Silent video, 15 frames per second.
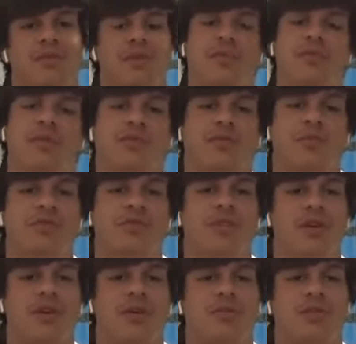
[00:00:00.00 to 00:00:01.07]
We went from
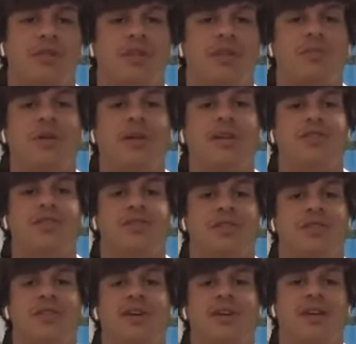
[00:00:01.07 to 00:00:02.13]
snow to the beach, so
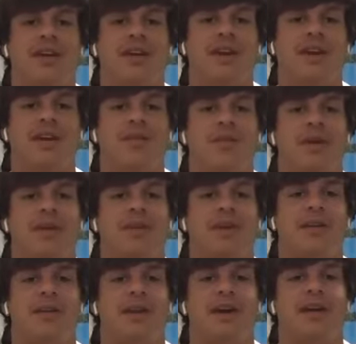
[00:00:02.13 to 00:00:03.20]
can't complain
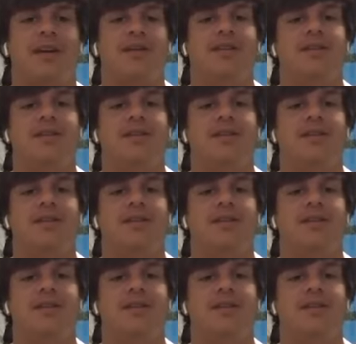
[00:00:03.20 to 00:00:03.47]
about that.